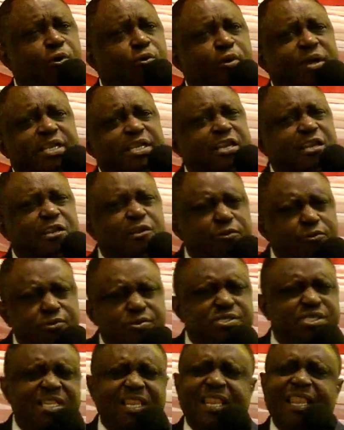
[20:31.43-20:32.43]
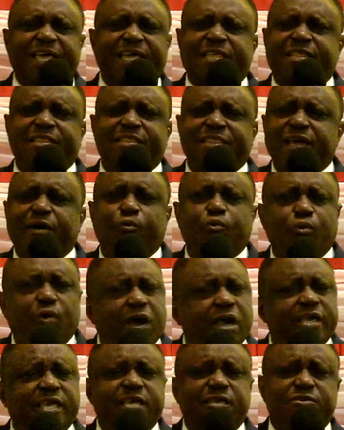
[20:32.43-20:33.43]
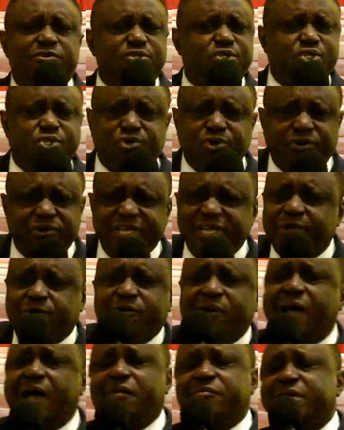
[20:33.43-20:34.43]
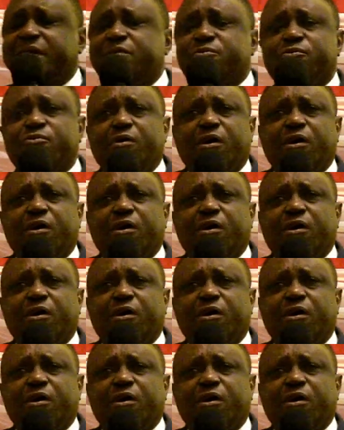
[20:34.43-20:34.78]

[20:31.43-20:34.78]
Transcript: when it looks like they're walking on stony ground and